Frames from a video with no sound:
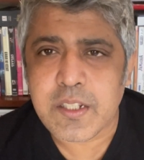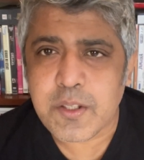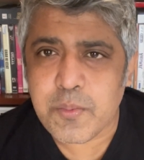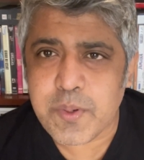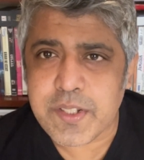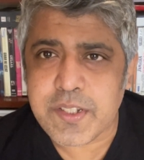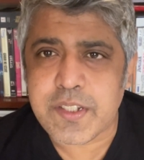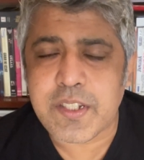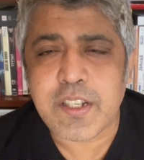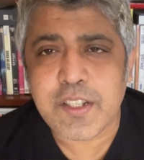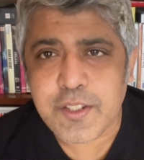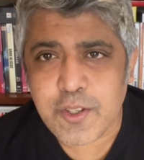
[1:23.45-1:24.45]
which
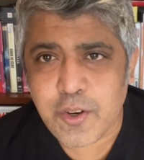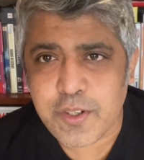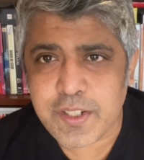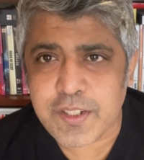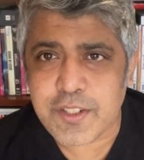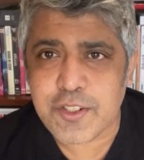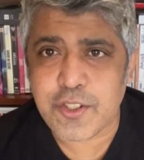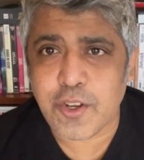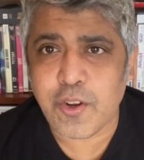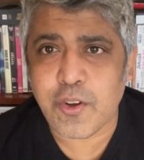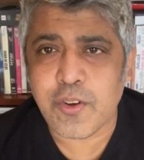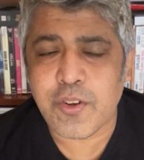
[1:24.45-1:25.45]
the audience
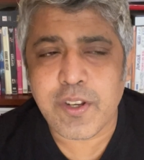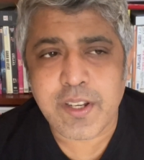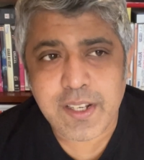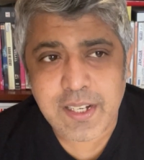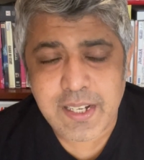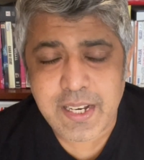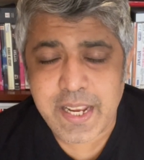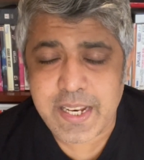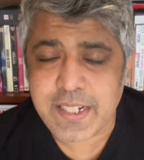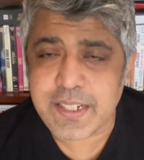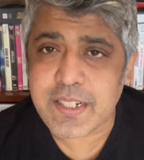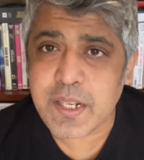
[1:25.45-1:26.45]
saw,
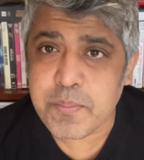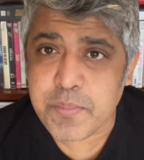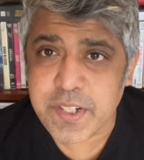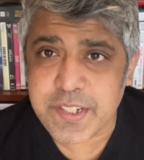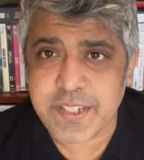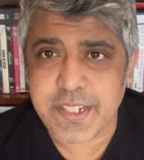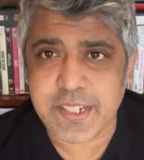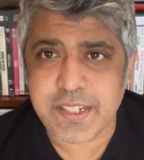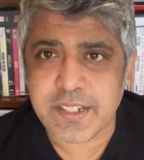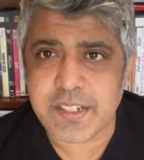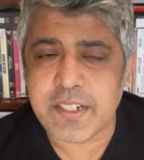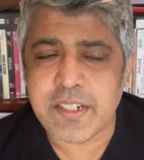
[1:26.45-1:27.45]
liked,
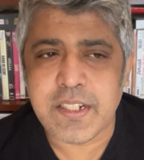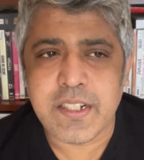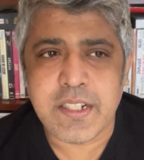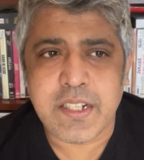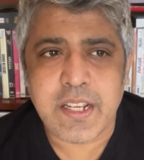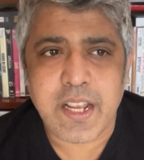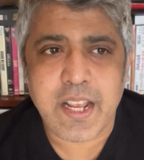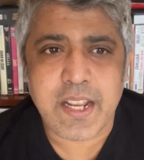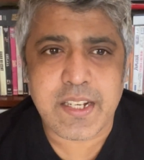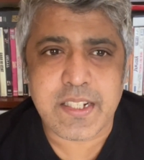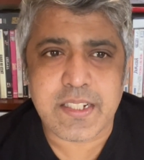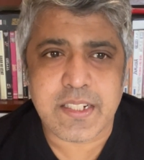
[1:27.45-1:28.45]
appreciated,
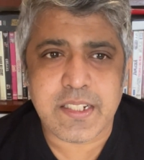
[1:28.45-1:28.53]
and